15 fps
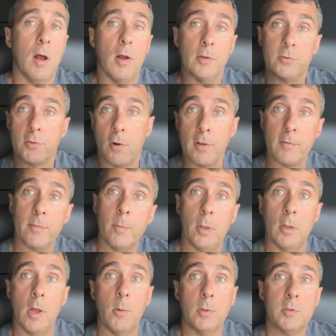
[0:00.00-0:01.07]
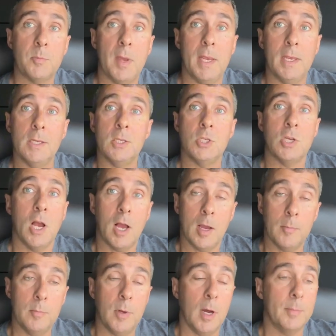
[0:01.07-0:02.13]
starting from the lowest paying
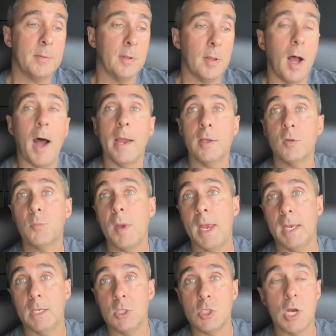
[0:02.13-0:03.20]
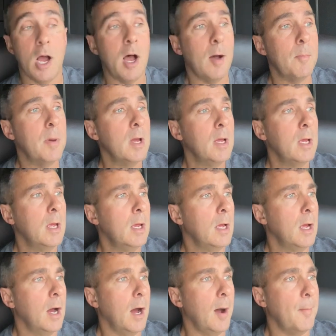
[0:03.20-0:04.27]
job up to the highest paying job.
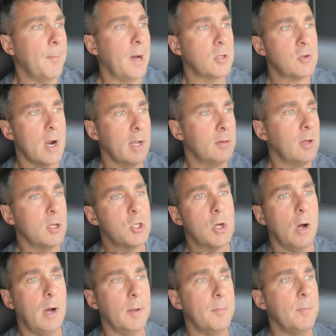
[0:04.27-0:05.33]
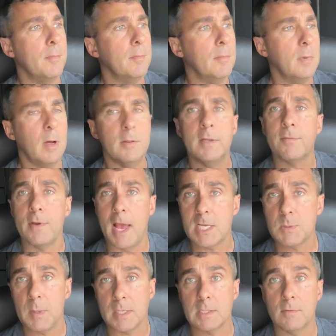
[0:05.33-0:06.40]
I'll try to touch on different
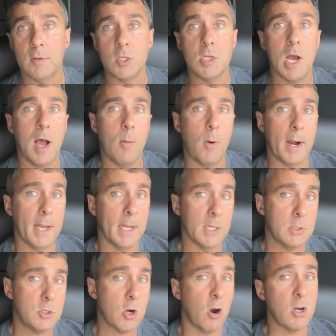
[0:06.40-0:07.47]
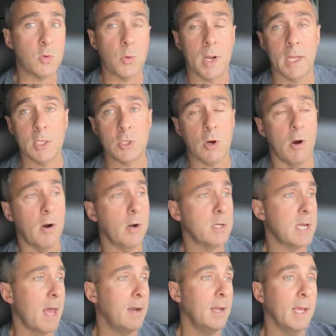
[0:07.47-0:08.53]
aspects of the job. Why did I charge what I charge?
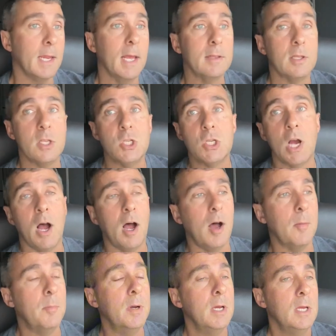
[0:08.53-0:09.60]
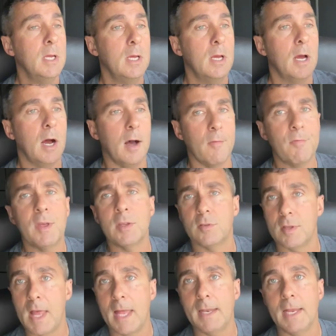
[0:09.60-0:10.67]
How did I get the job? Things of
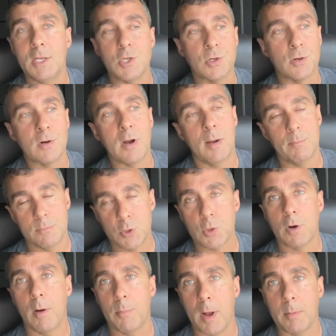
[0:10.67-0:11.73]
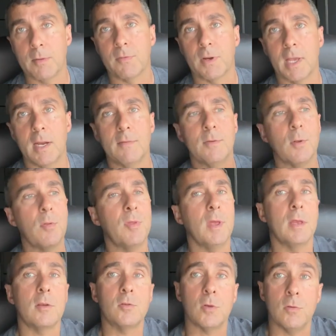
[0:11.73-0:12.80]
that nature. I'm sure I'll probably forget a few
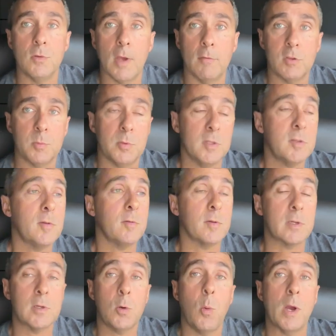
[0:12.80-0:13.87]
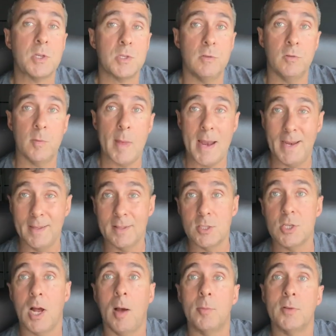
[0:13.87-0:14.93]
things. So if you have specific questions about any of the
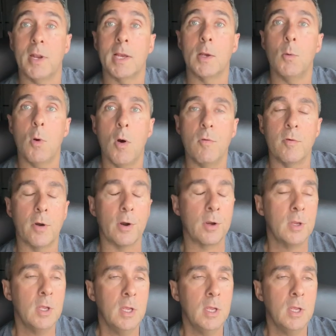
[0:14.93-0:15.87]
jobs that I go over,